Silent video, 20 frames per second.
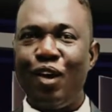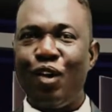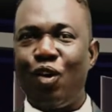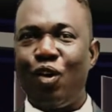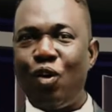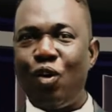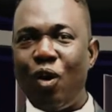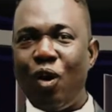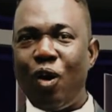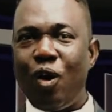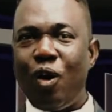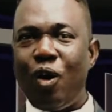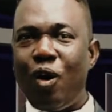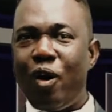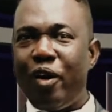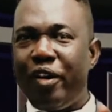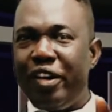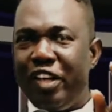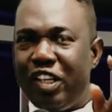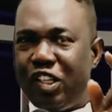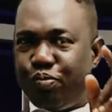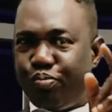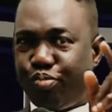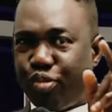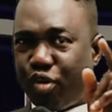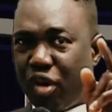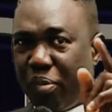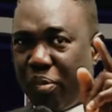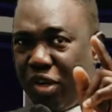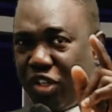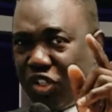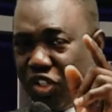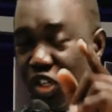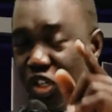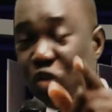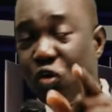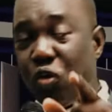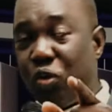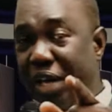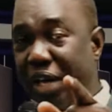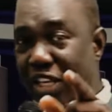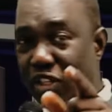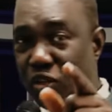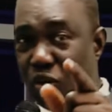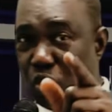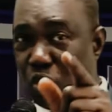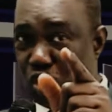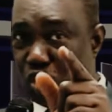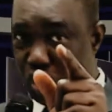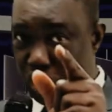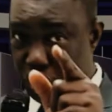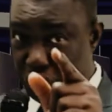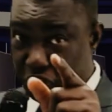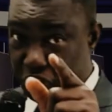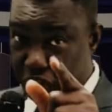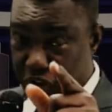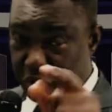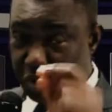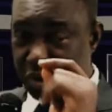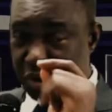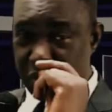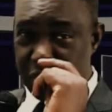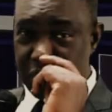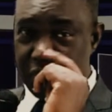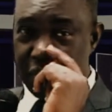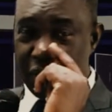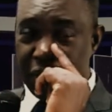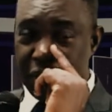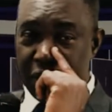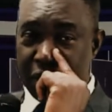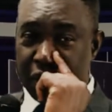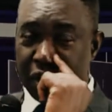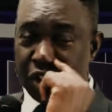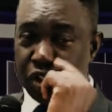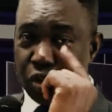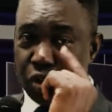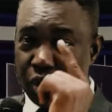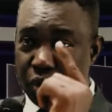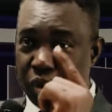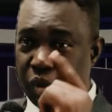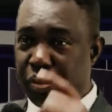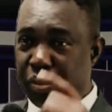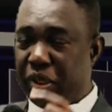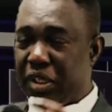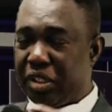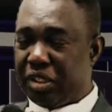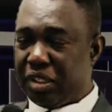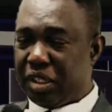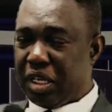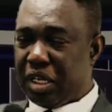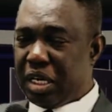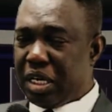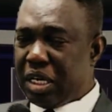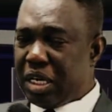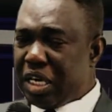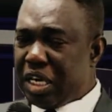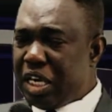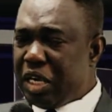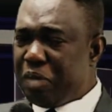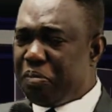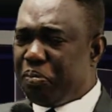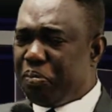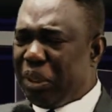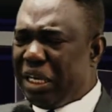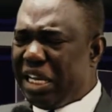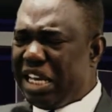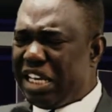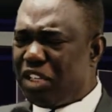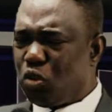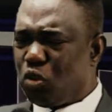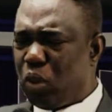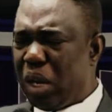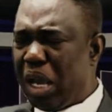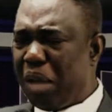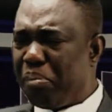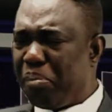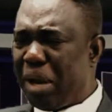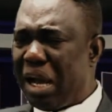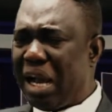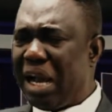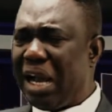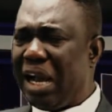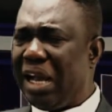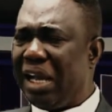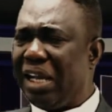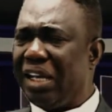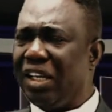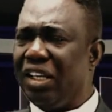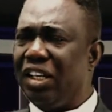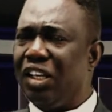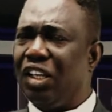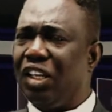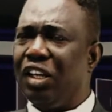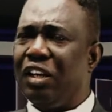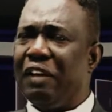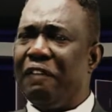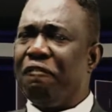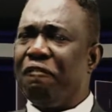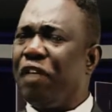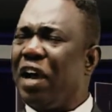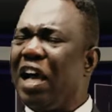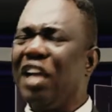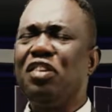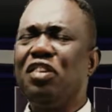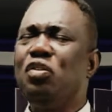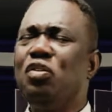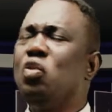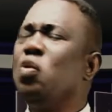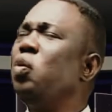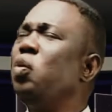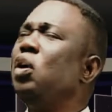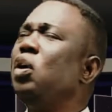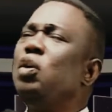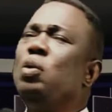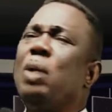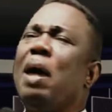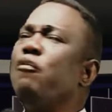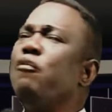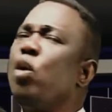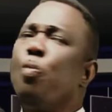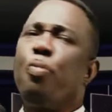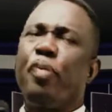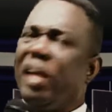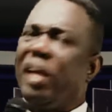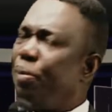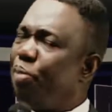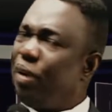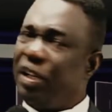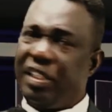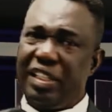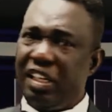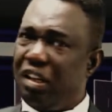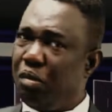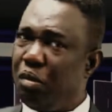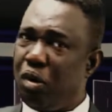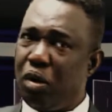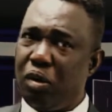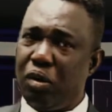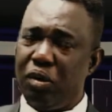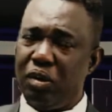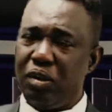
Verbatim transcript: God is promising you that he's going to shift you to a new place. A place whereby, in fact, you, you have no prayer point anymore.